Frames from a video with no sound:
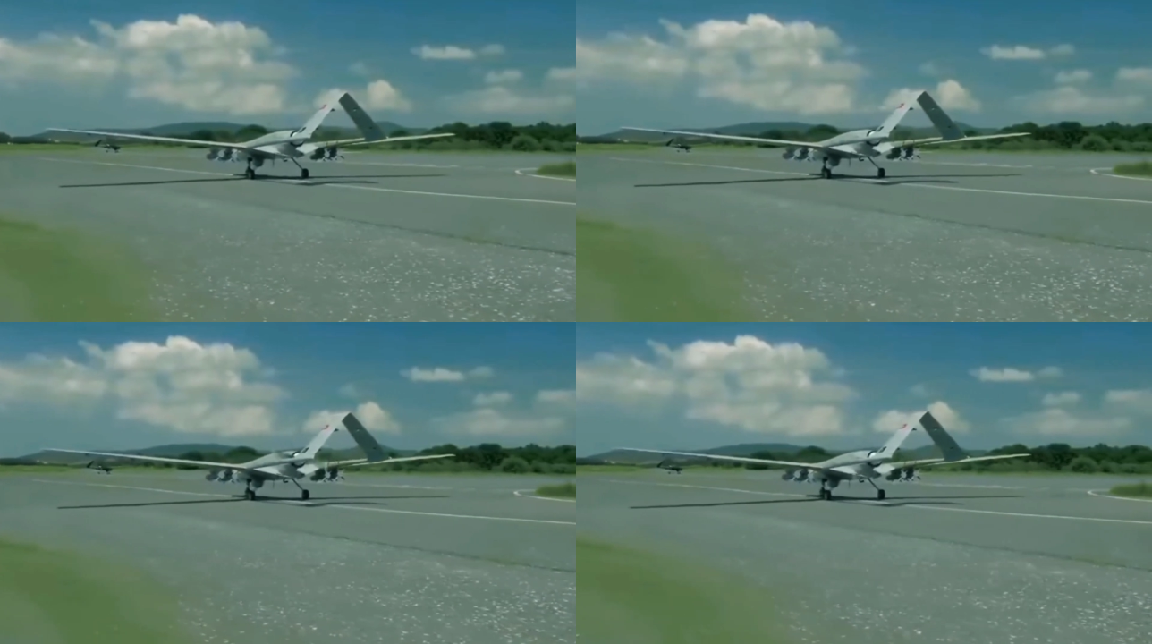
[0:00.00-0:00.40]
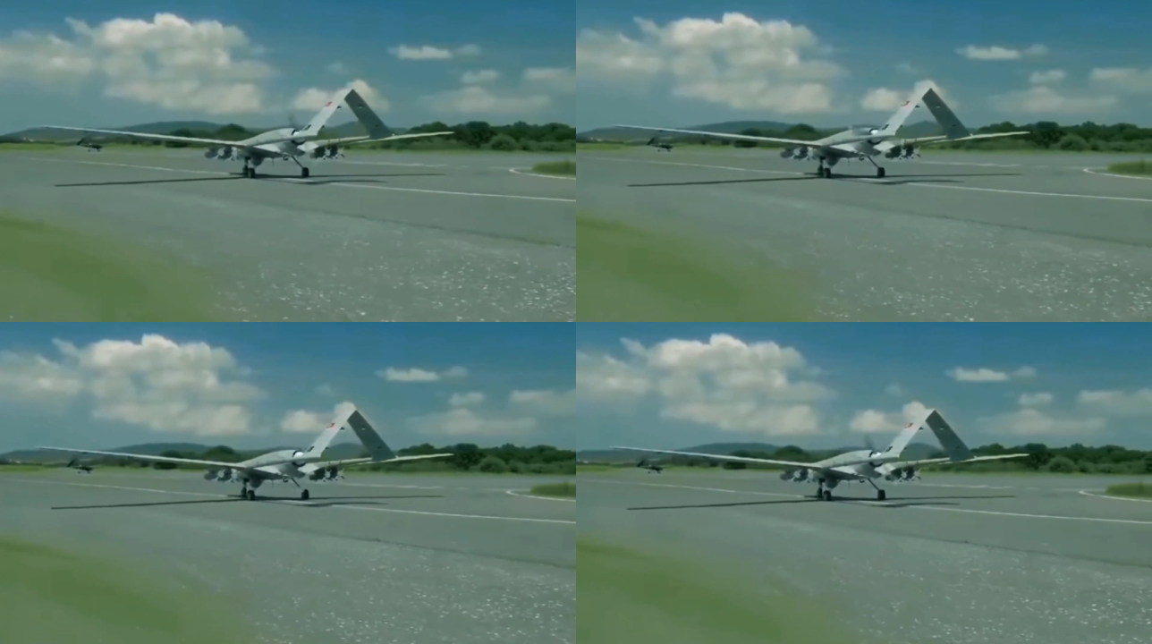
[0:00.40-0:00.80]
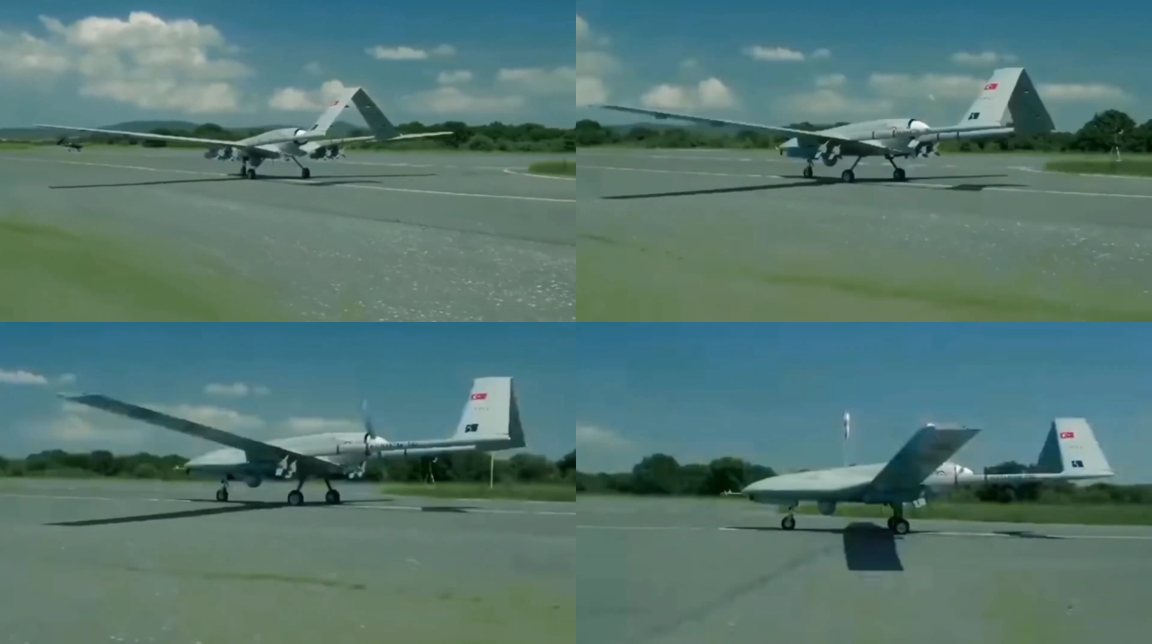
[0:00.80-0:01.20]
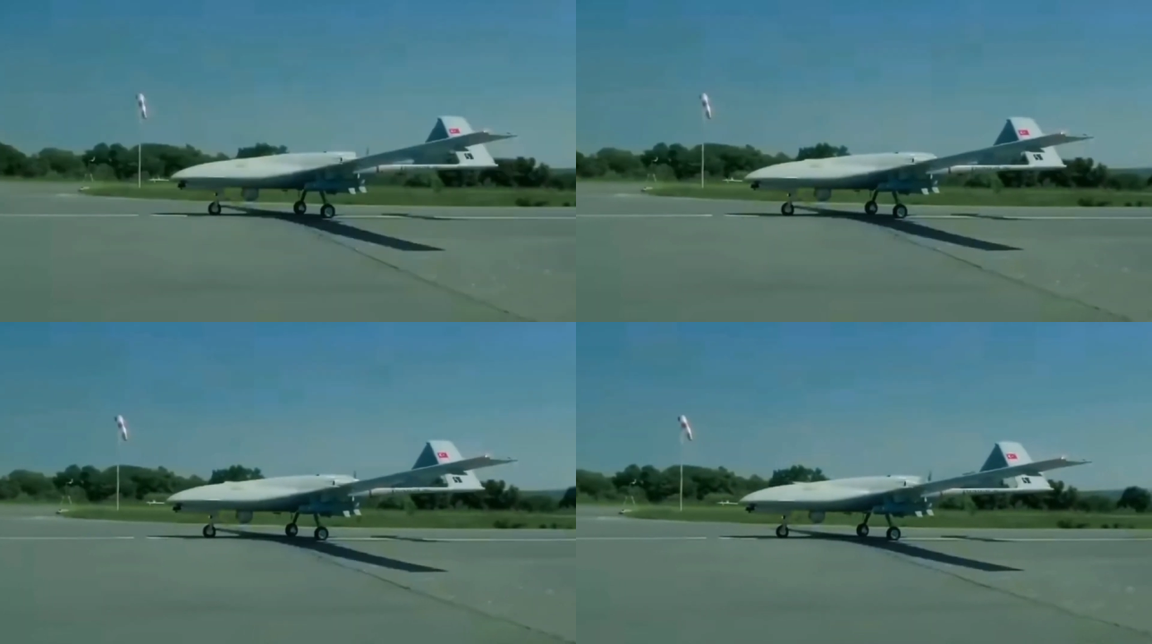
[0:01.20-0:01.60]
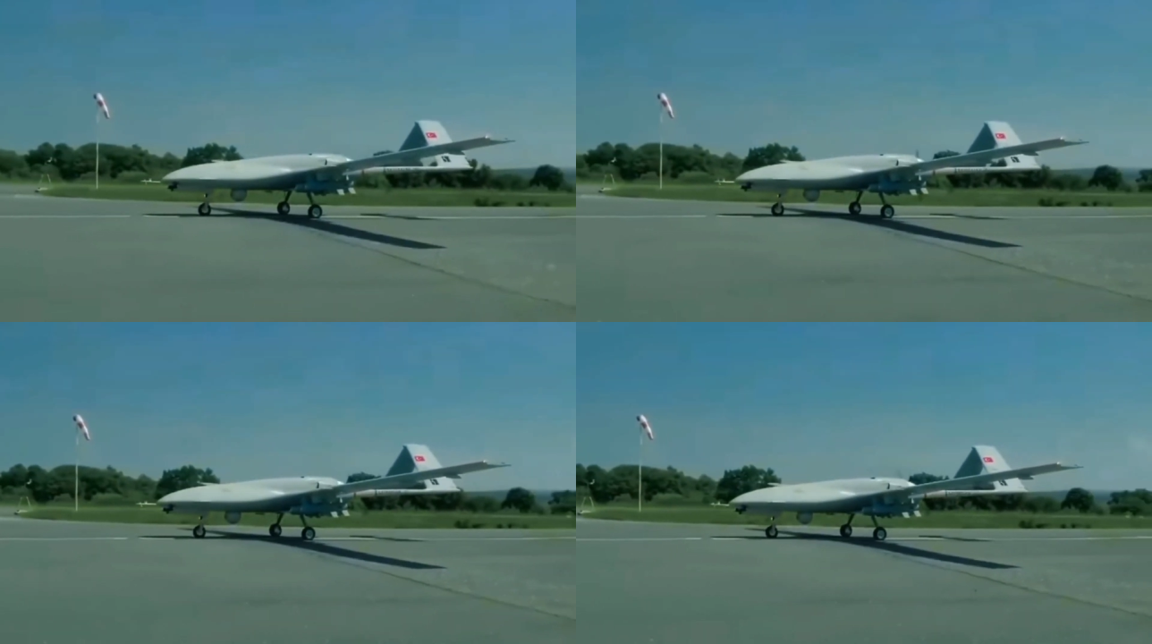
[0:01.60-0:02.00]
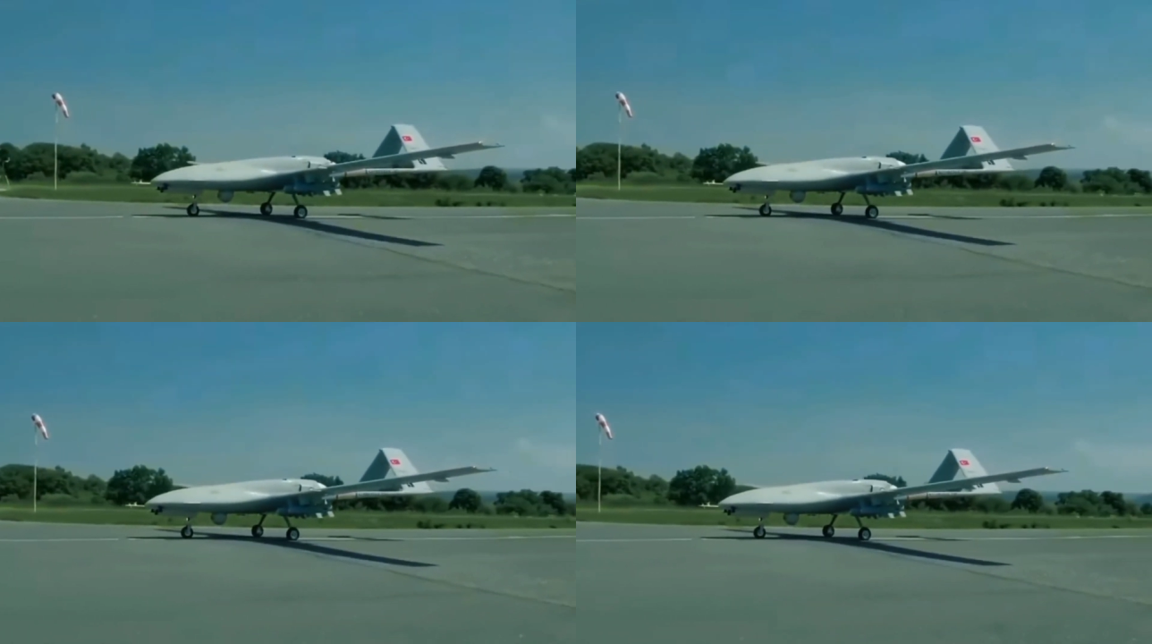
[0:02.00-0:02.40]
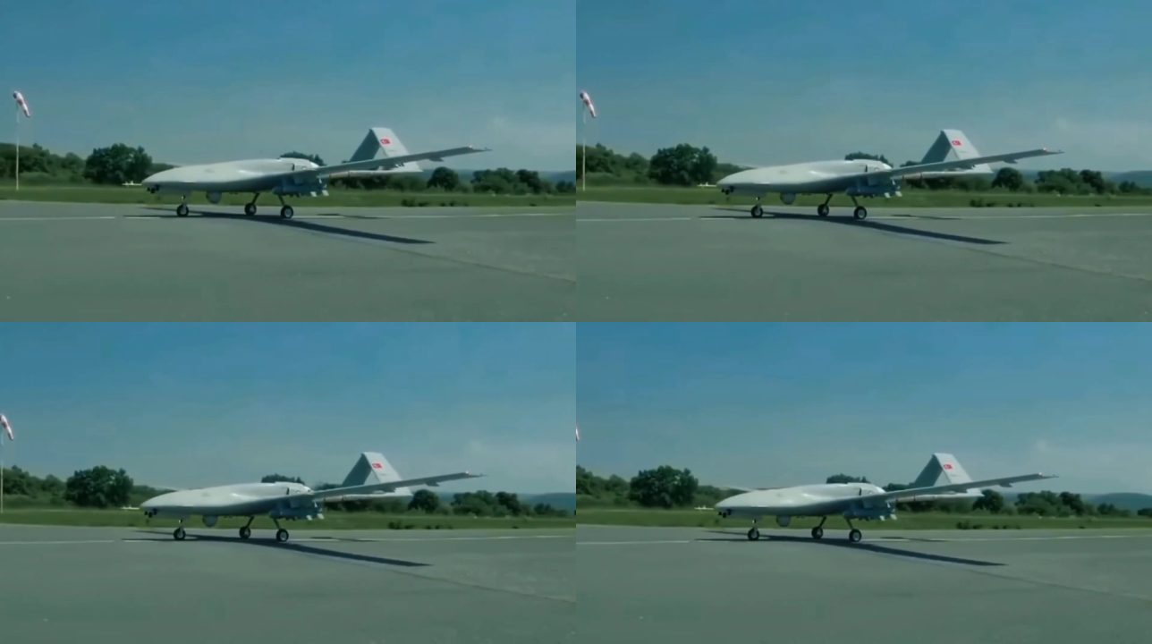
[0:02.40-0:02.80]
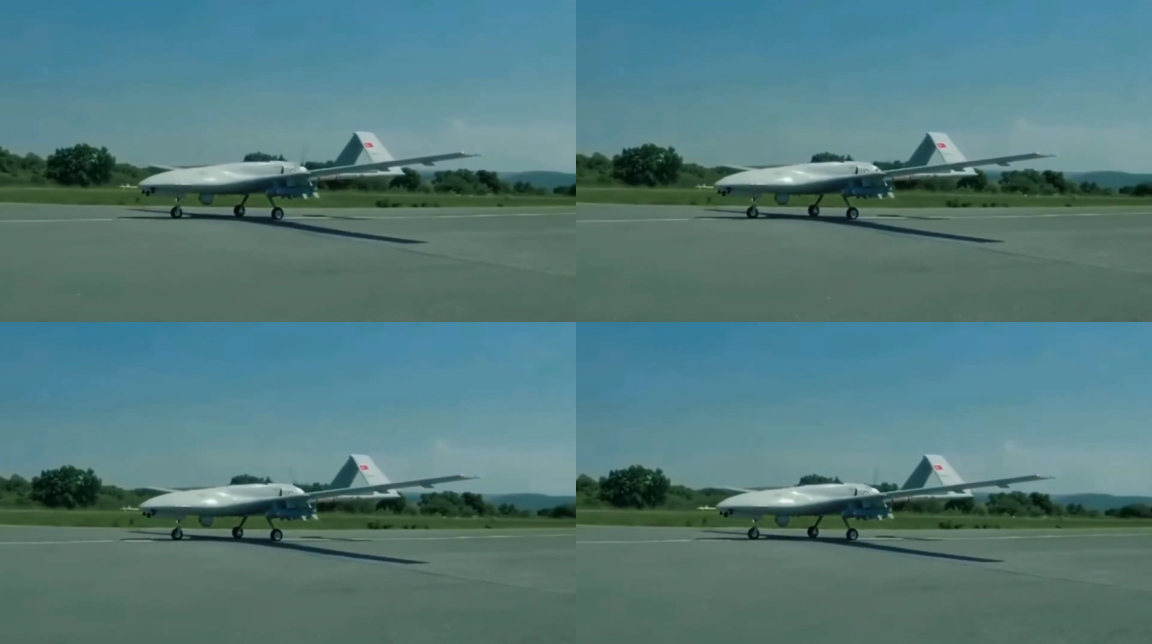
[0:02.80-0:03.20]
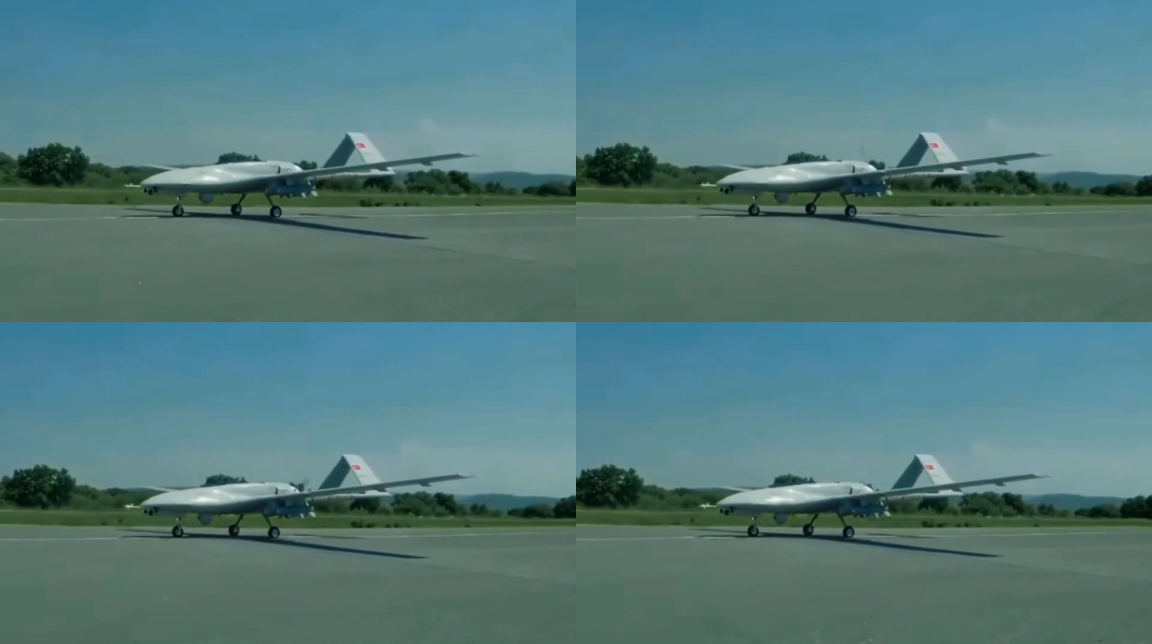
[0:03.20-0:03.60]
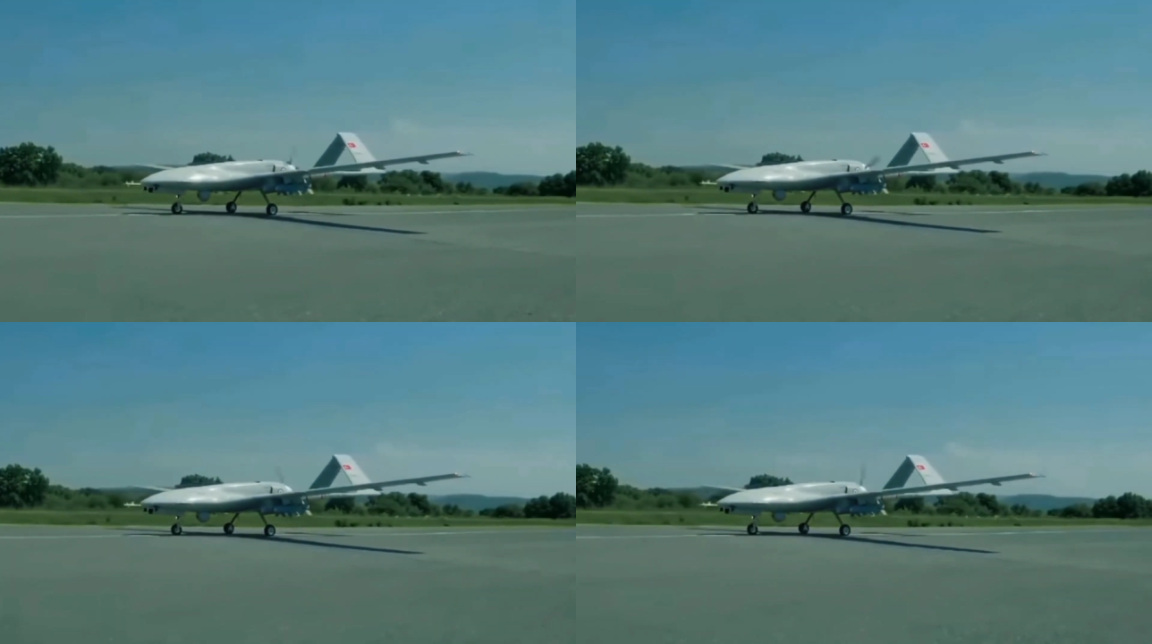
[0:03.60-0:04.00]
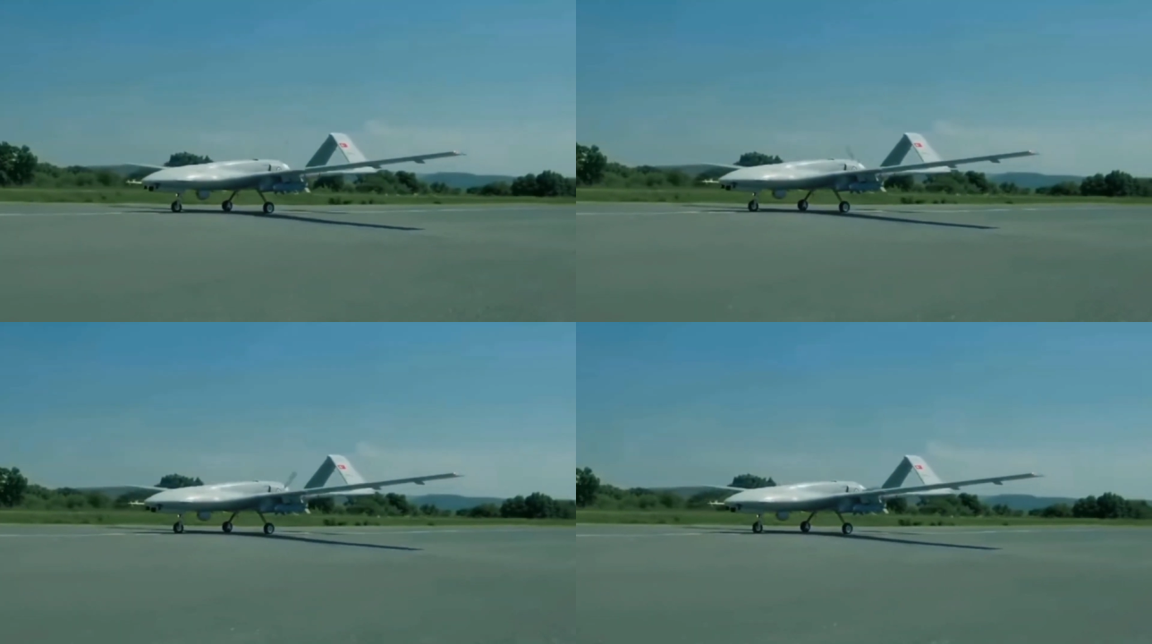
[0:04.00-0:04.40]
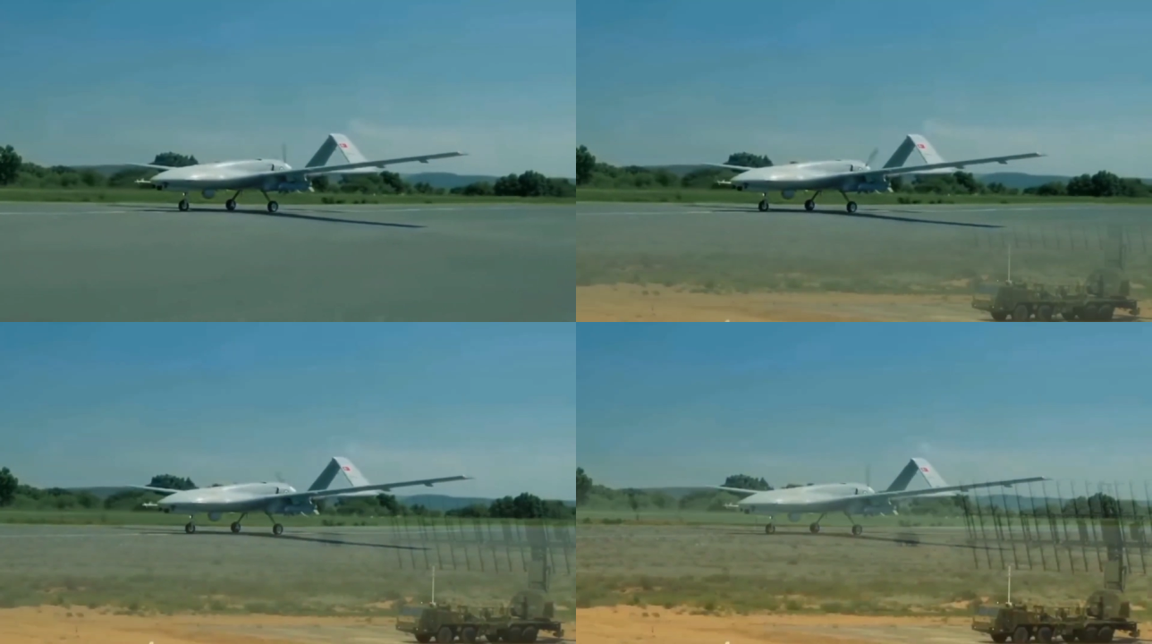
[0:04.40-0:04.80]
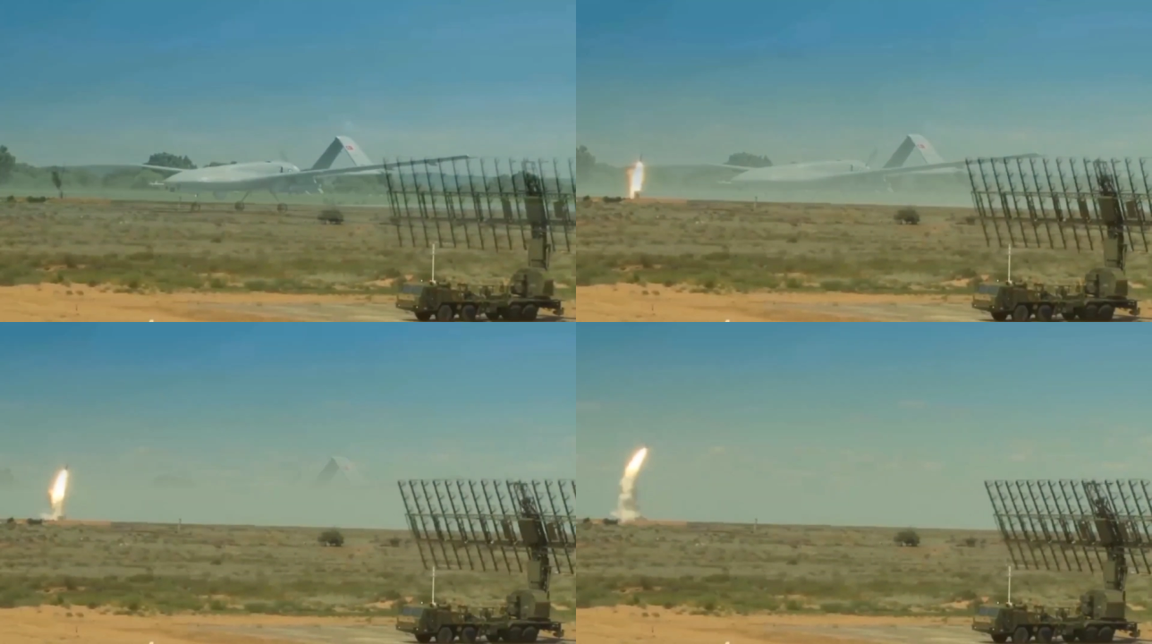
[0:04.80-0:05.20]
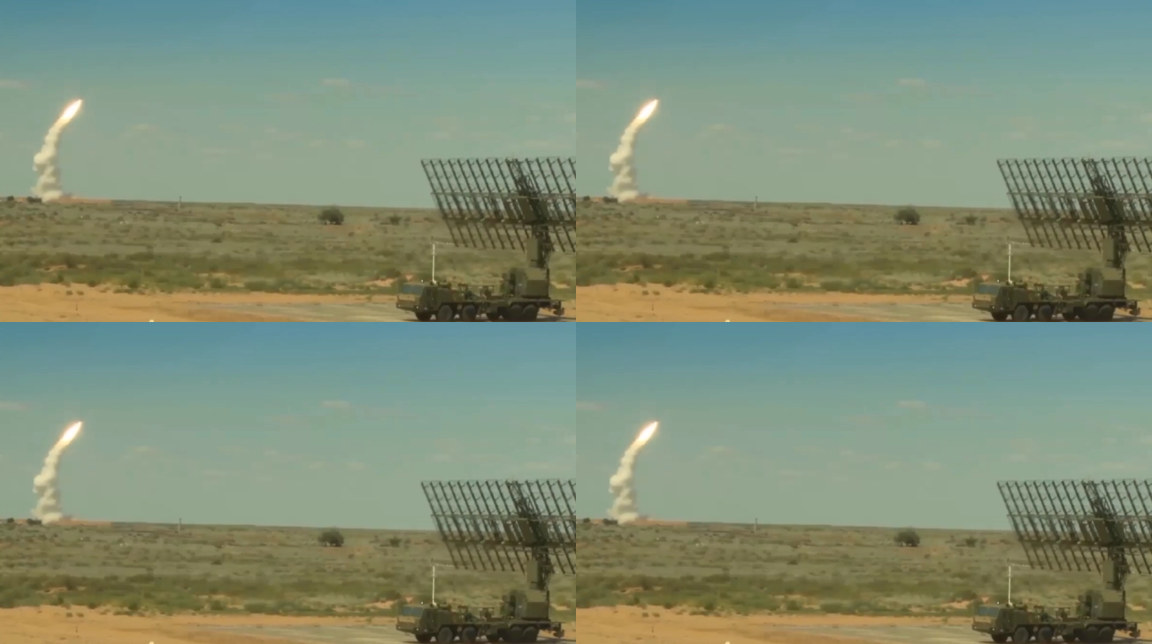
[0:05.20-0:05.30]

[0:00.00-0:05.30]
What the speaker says: Nobody's mouth can be seen.